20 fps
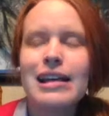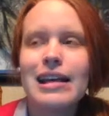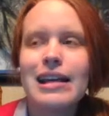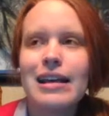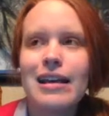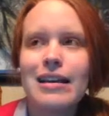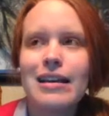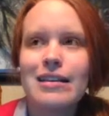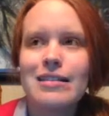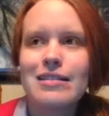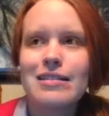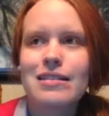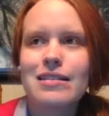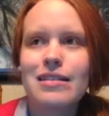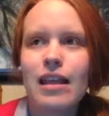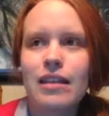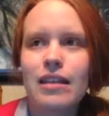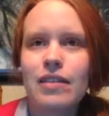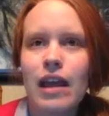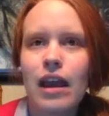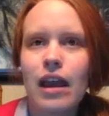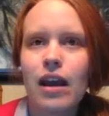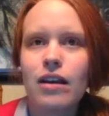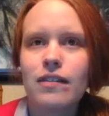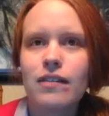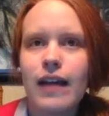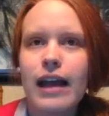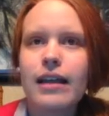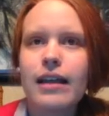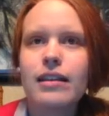is that they are
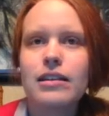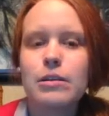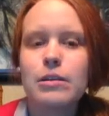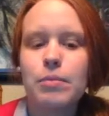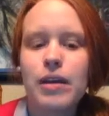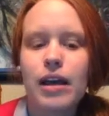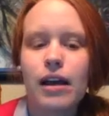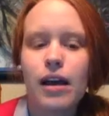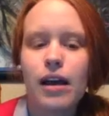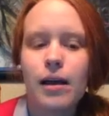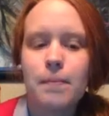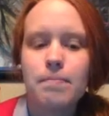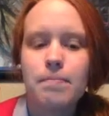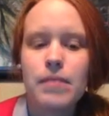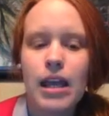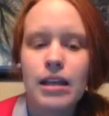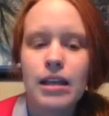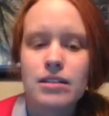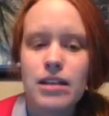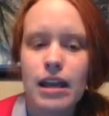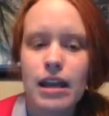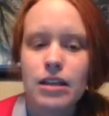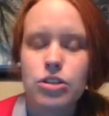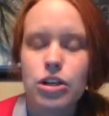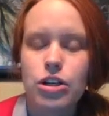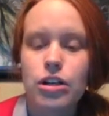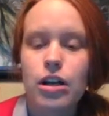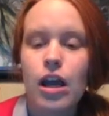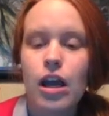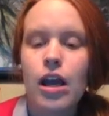likely to become
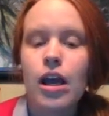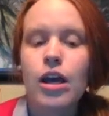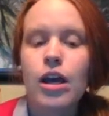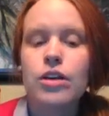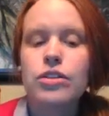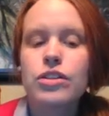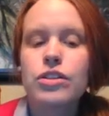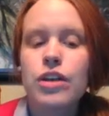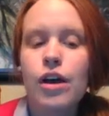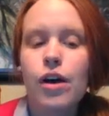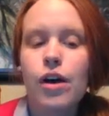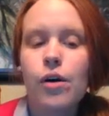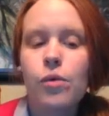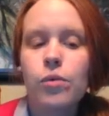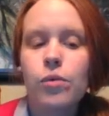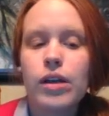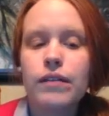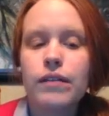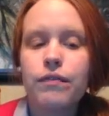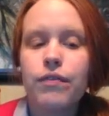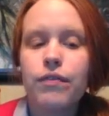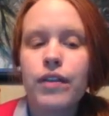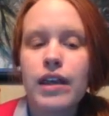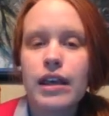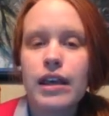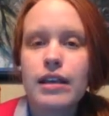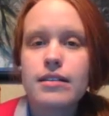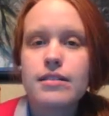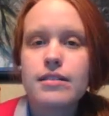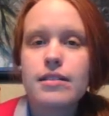endangered. So with
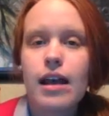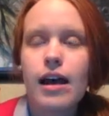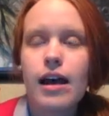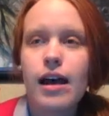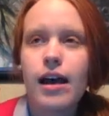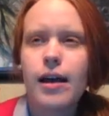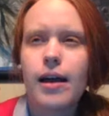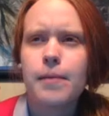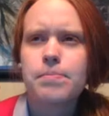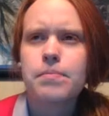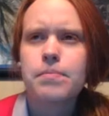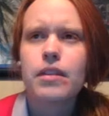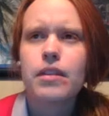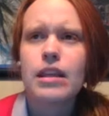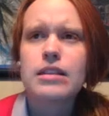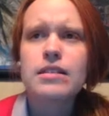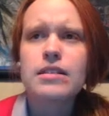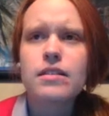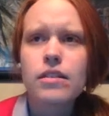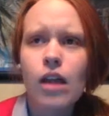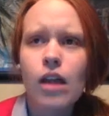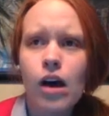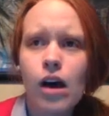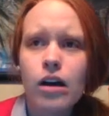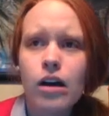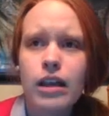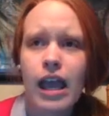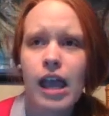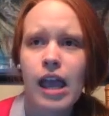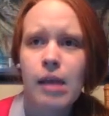this, this
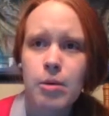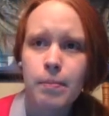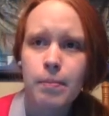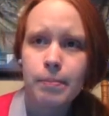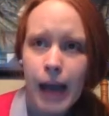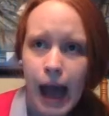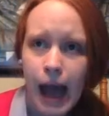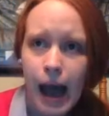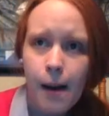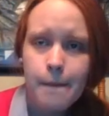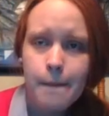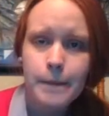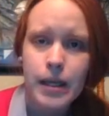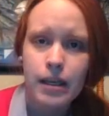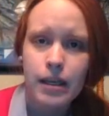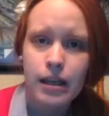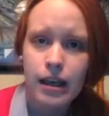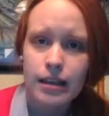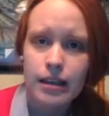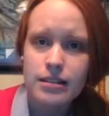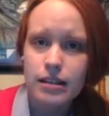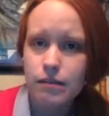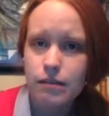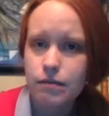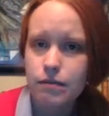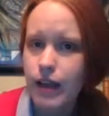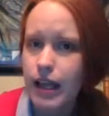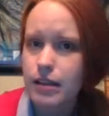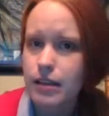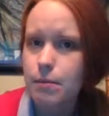law came about because of,
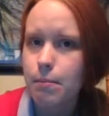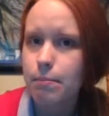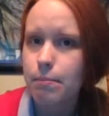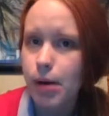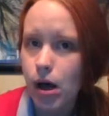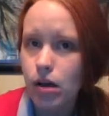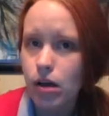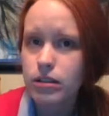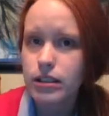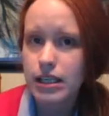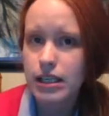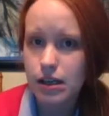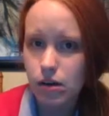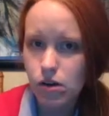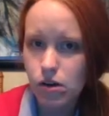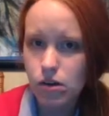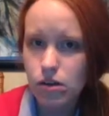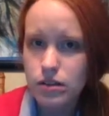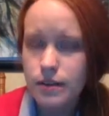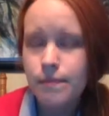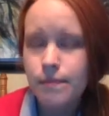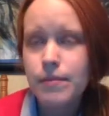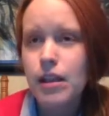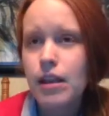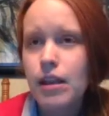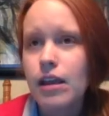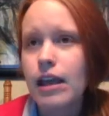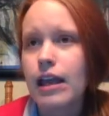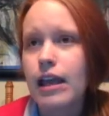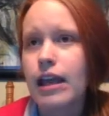like, bald eagles
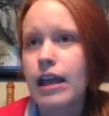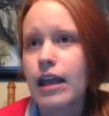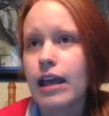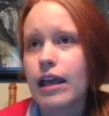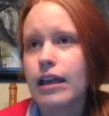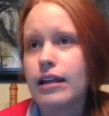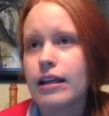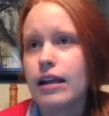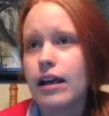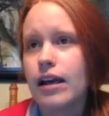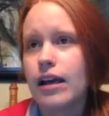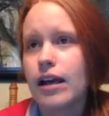and